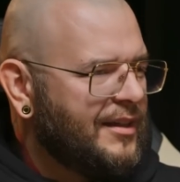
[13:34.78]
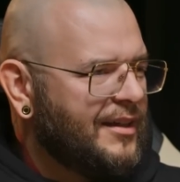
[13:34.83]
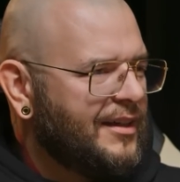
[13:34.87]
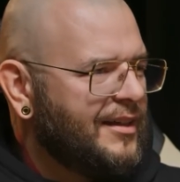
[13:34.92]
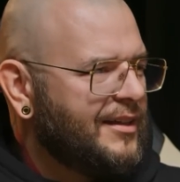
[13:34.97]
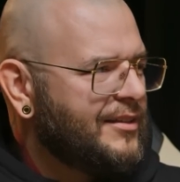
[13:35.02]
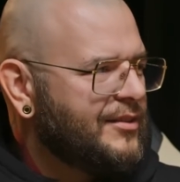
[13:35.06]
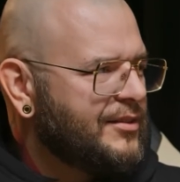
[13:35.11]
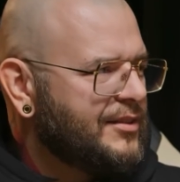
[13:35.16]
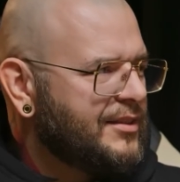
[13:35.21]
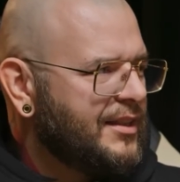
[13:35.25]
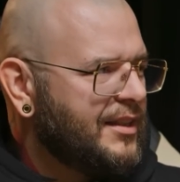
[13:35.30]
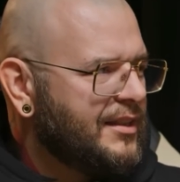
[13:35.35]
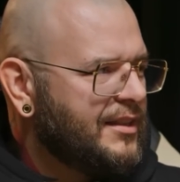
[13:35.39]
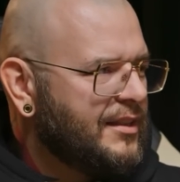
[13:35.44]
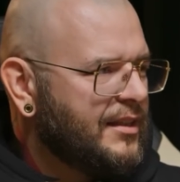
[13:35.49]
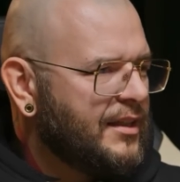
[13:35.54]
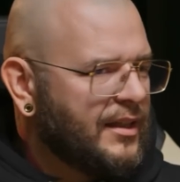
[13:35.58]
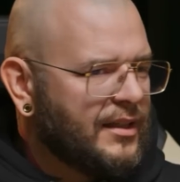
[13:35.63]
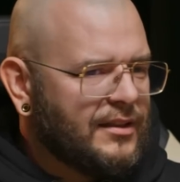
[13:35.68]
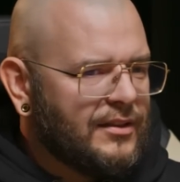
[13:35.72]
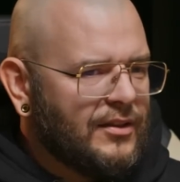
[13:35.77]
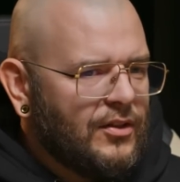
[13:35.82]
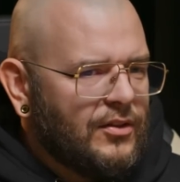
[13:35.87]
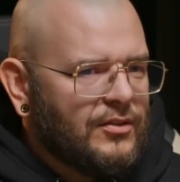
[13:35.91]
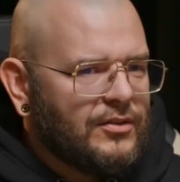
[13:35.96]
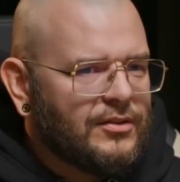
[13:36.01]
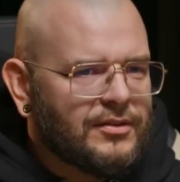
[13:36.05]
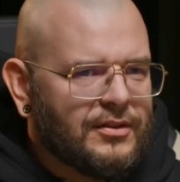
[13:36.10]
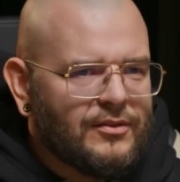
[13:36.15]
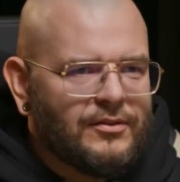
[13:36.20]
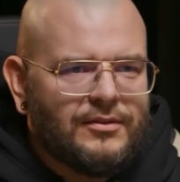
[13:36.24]
and you said like,
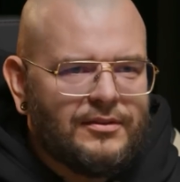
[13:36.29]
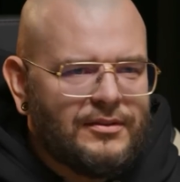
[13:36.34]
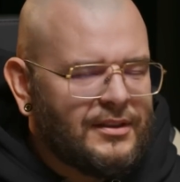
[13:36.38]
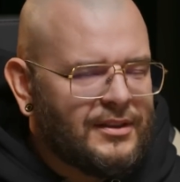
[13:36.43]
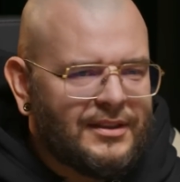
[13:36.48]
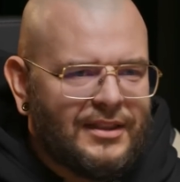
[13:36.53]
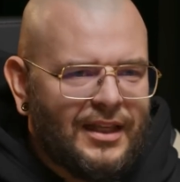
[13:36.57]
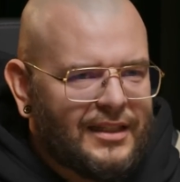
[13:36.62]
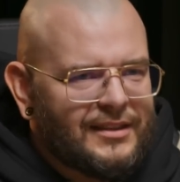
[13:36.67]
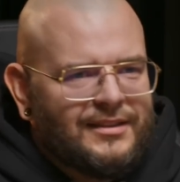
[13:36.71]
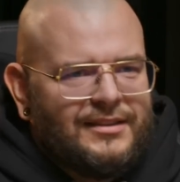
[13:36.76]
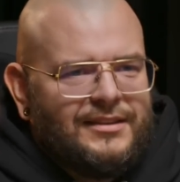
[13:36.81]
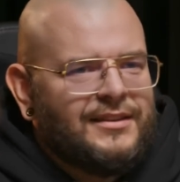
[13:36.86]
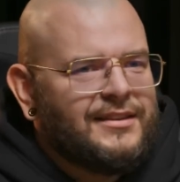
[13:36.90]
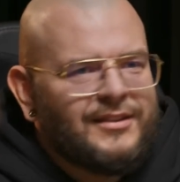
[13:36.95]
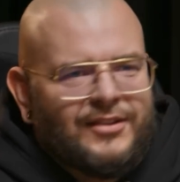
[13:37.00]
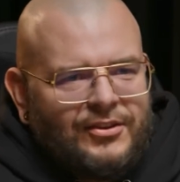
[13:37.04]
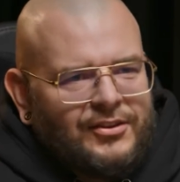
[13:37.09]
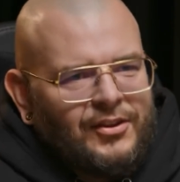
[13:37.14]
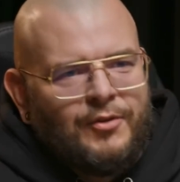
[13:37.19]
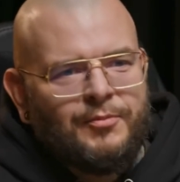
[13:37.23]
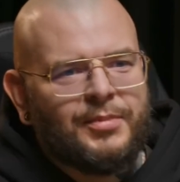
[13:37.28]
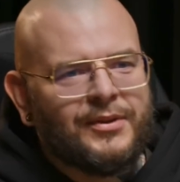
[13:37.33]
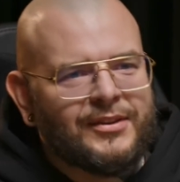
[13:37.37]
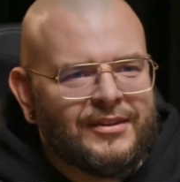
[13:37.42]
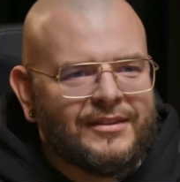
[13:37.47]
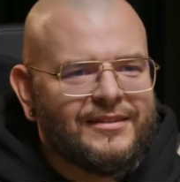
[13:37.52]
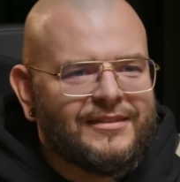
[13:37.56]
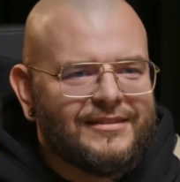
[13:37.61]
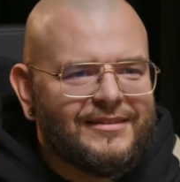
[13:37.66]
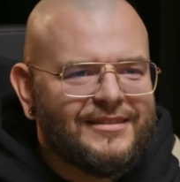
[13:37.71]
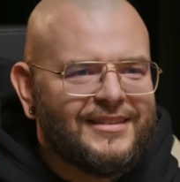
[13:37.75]
no, so it's not open,
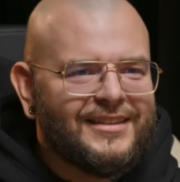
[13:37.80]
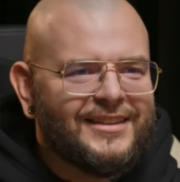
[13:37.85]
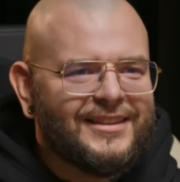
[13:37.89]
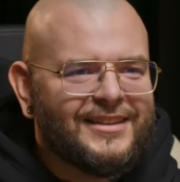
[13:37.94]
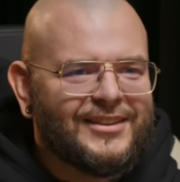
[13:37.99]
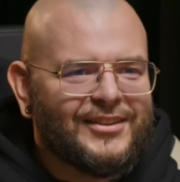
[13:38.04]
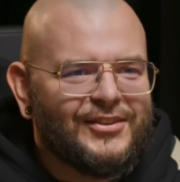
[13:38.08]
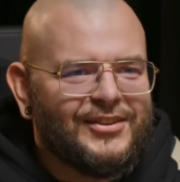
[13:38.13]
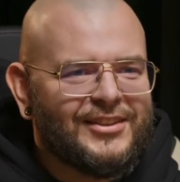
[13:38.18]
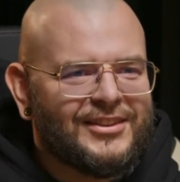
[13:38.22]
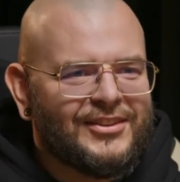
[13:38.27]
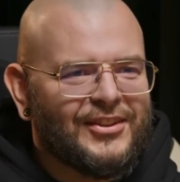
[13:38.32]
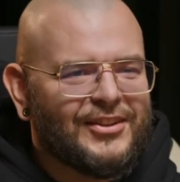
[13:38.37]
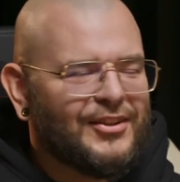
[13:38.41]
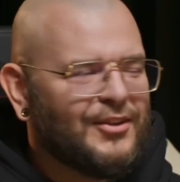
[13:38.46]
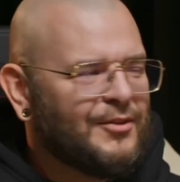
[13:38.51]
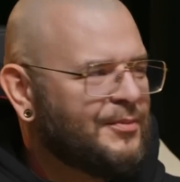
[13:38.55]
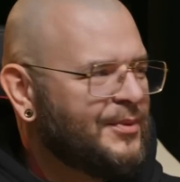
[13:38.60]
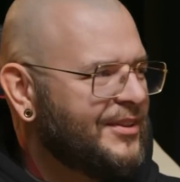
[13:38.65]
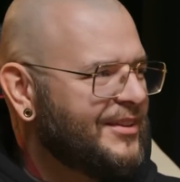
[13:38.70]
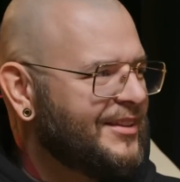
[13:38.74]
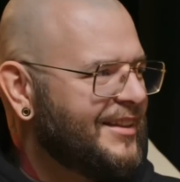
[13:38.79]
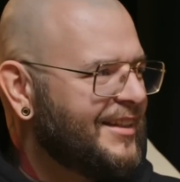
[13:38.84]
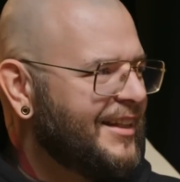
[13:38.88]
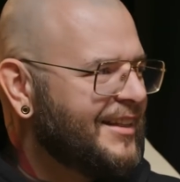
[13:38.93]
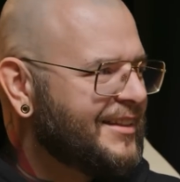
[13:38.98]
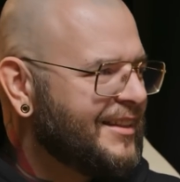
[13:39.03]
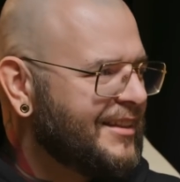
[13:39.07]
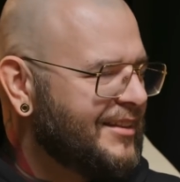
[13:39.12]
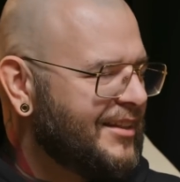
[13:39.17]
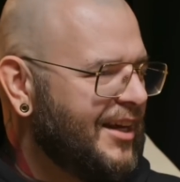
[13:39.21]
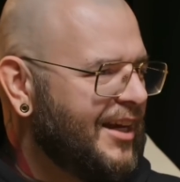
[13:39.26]
so it's not open.
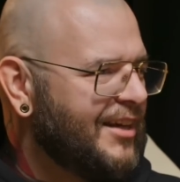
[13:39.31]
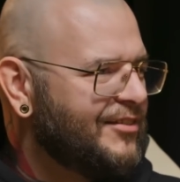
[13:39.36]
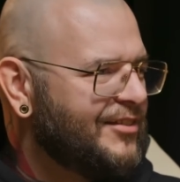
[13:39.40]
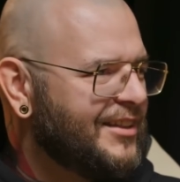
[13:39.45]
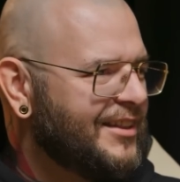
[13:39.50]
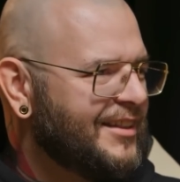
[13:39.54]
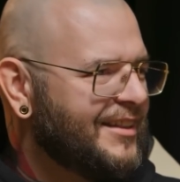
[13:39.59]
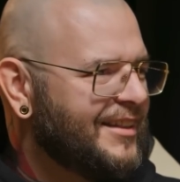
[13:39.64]
Let's add diving,